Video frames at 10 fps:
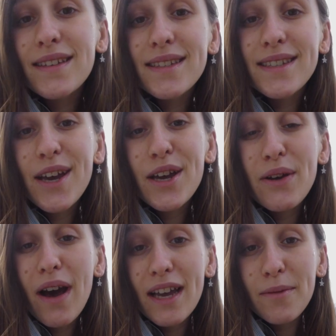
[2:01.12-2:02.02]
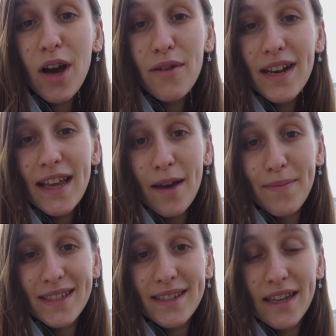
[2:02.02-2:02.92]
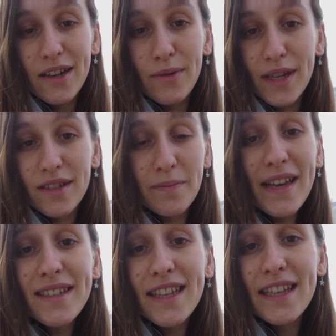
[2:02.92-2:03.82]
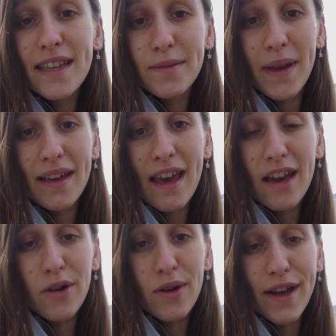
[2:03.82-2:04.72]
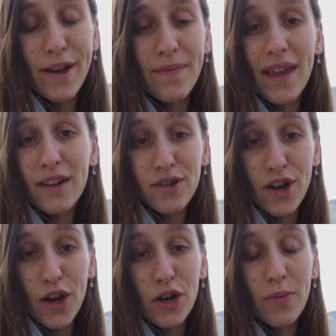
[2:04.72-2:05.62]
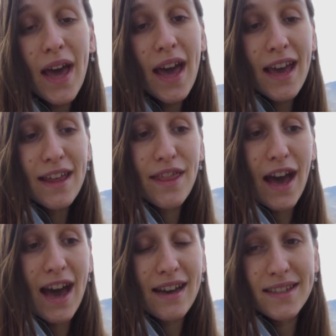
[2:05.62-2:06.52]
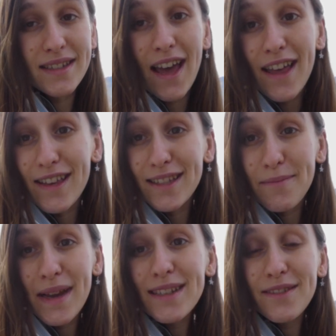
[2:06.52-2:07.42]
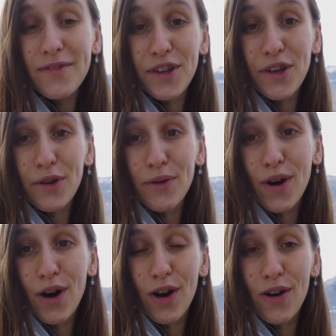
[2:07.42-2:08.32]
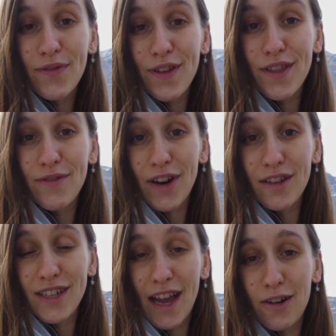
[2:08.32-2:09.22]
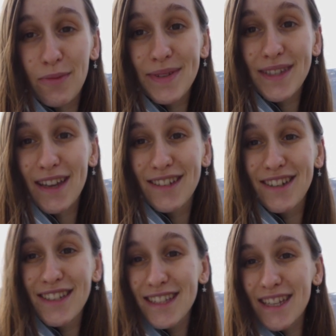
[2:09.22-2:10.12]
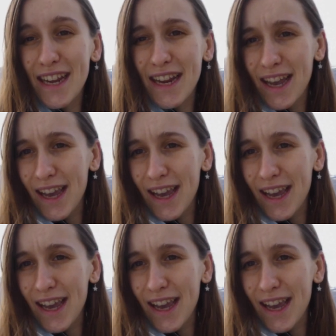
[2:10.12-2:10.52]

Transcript: So I am currently at Bastille, which is basically this big hill in Grenoble that has this amazing view of the French Alps, as you can see